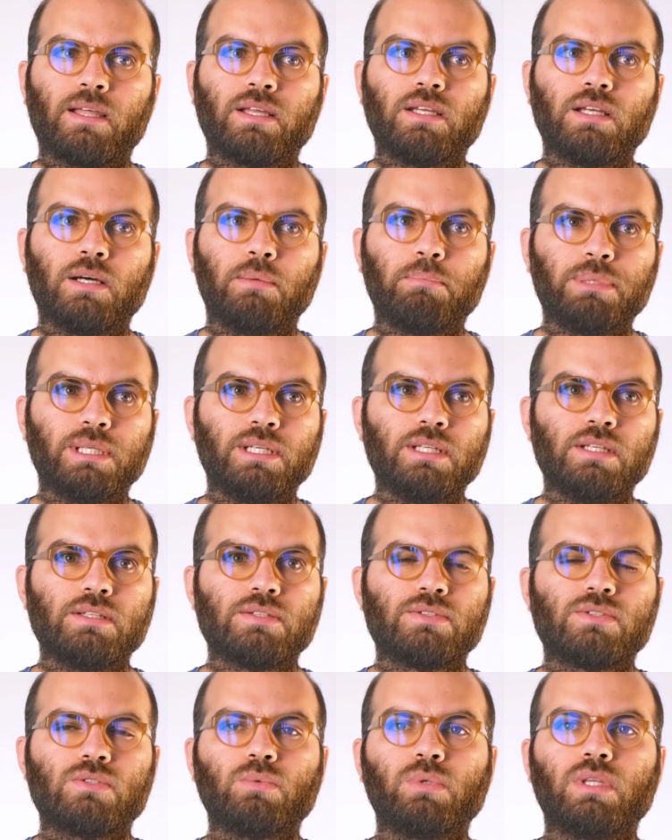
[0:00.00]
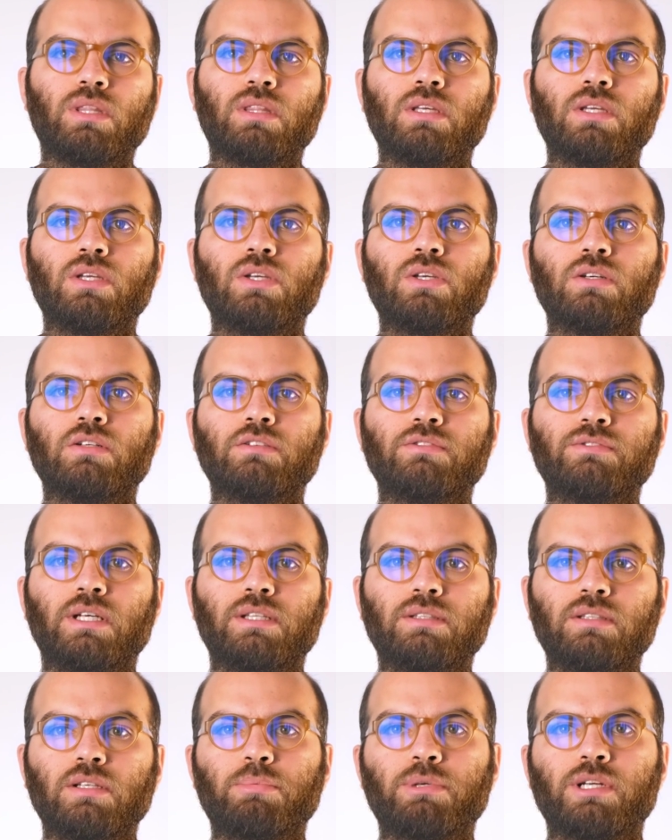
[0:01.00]
companies, we think of
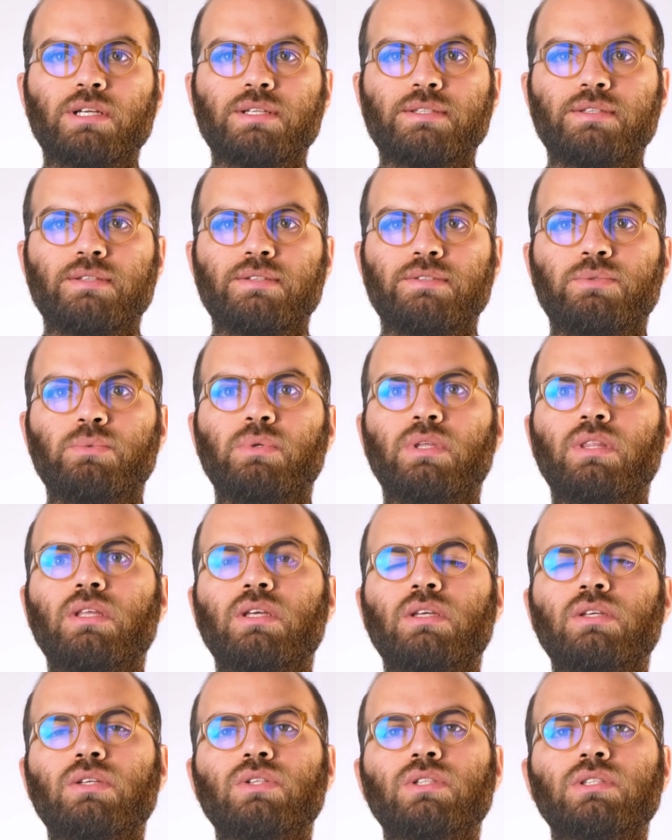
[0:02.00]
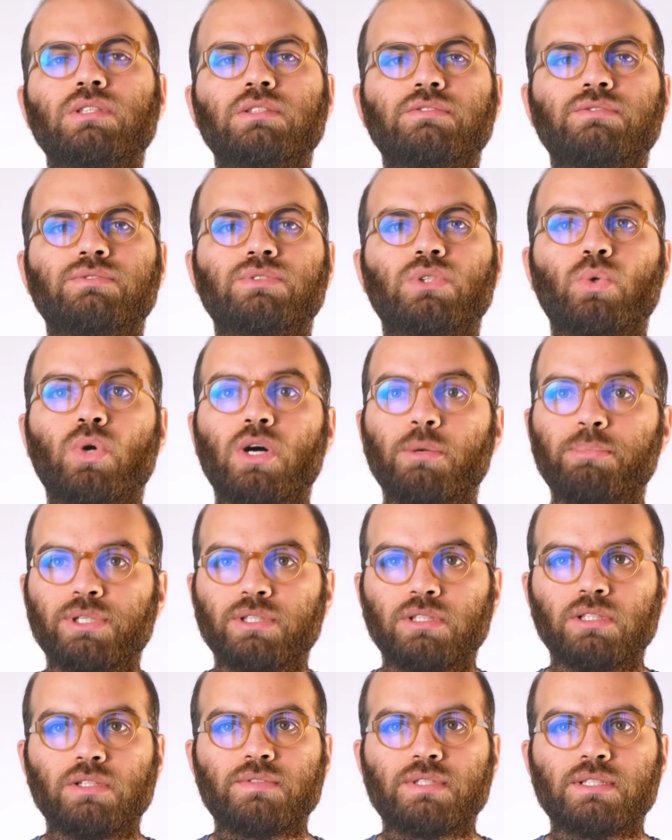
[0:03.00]
enterprises, we think of
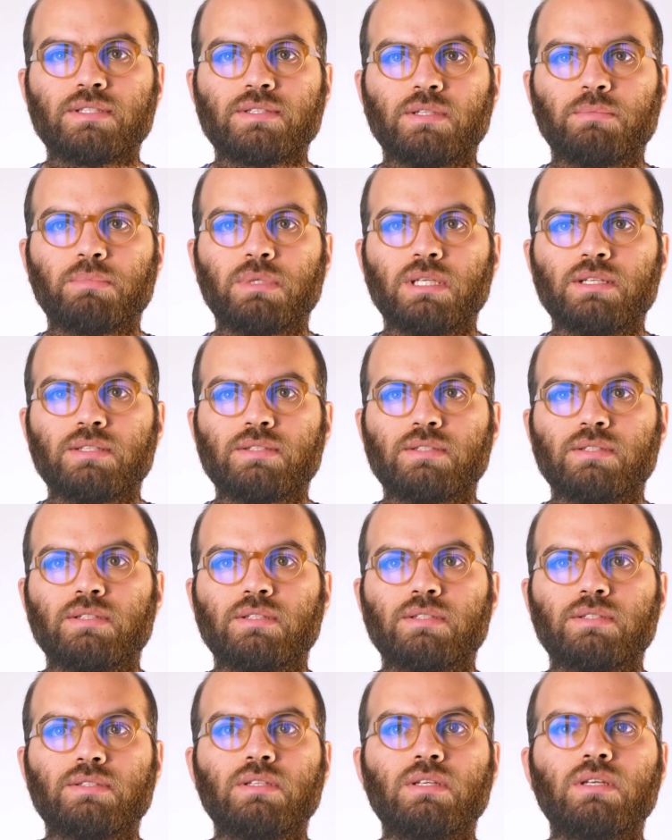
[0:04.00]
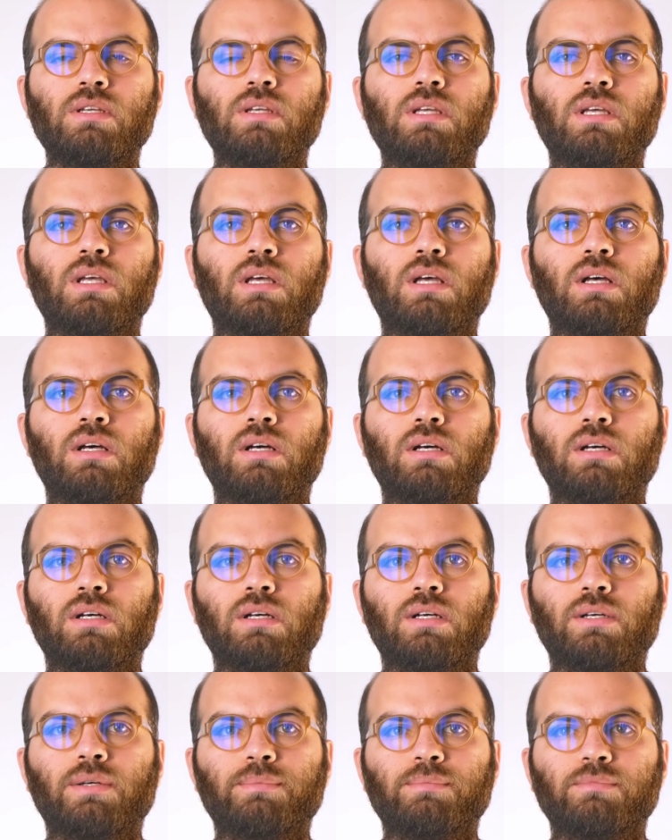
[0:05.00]
cooperatives in some cases,
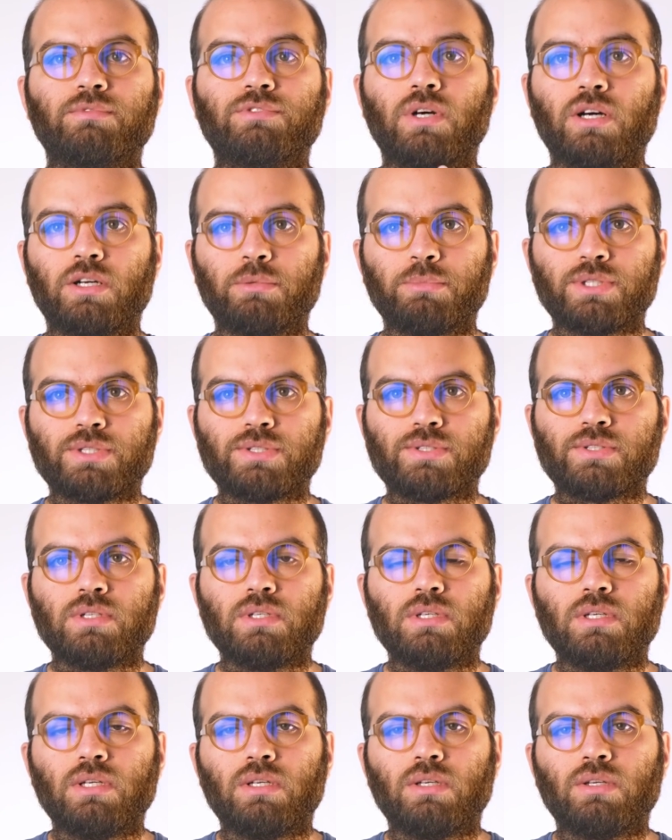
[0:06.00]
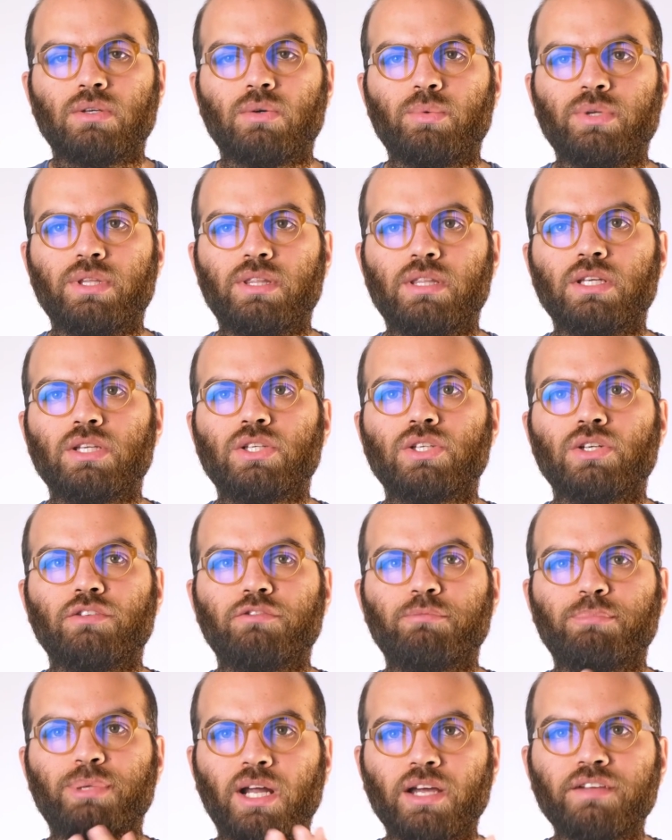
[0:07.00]
farmers. We think
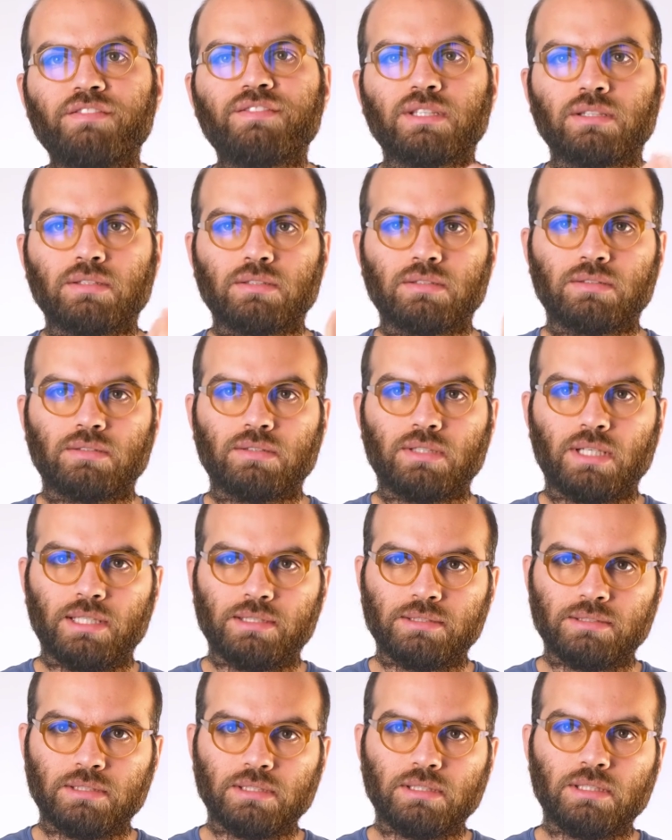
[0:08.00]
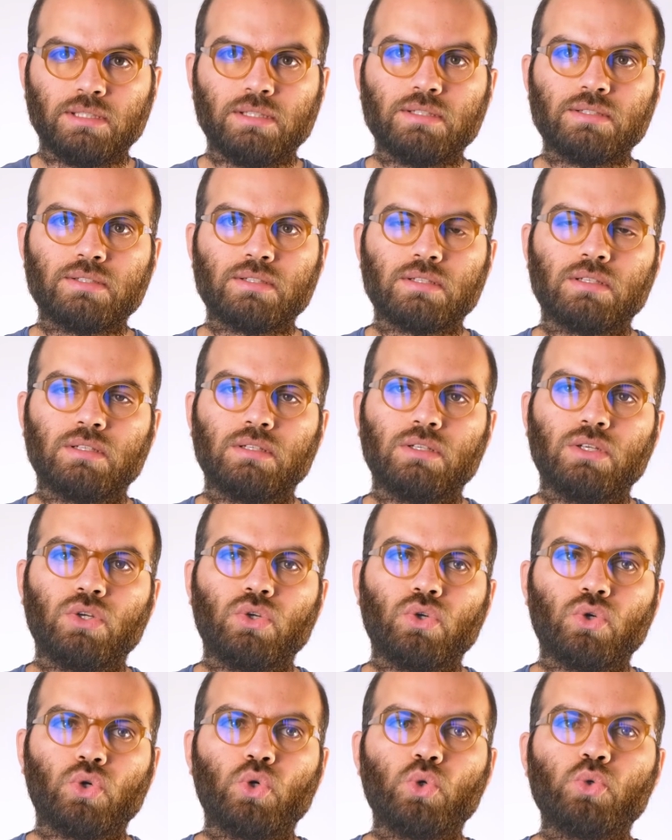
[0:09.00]
of private entities
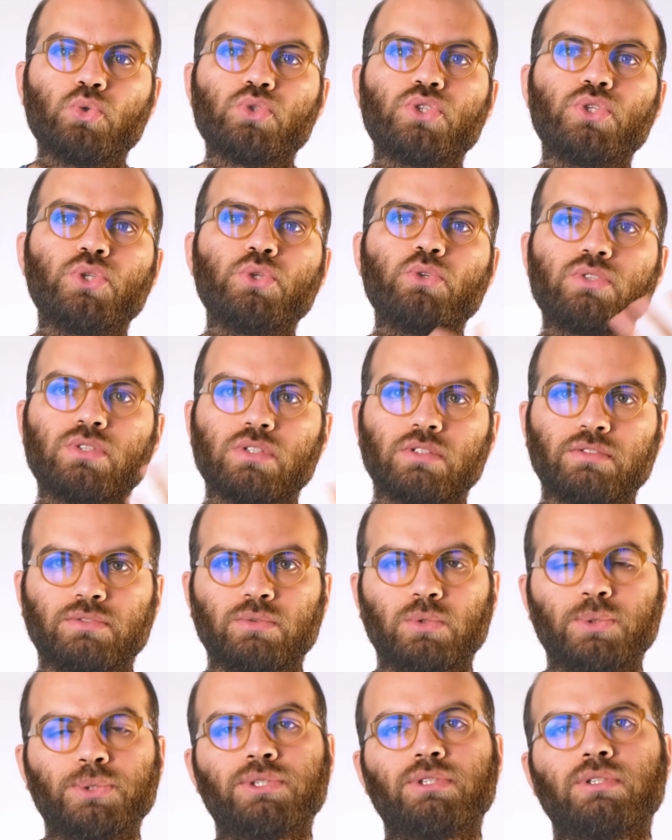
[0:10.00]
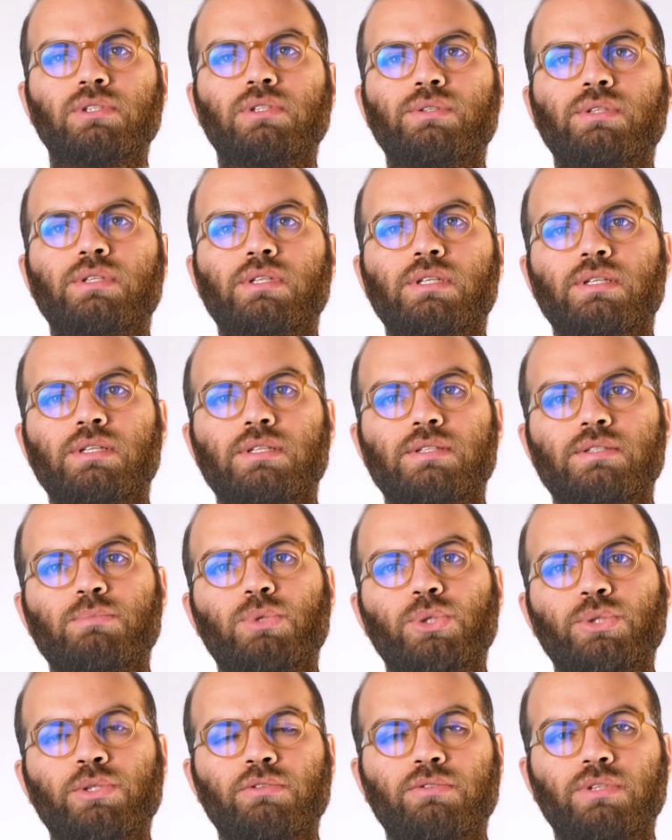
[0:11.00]
whose use of water is
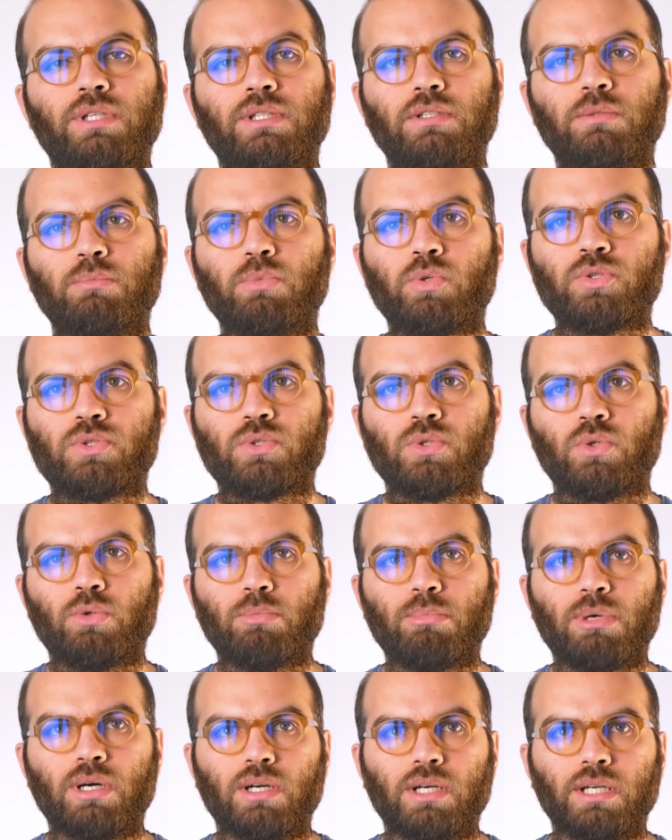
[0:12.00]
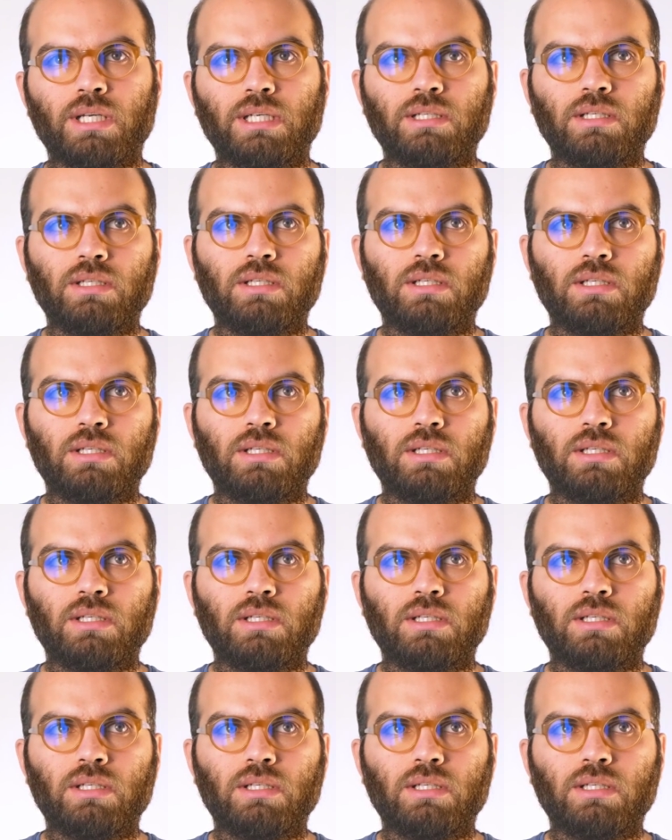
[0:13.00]
motivated more so by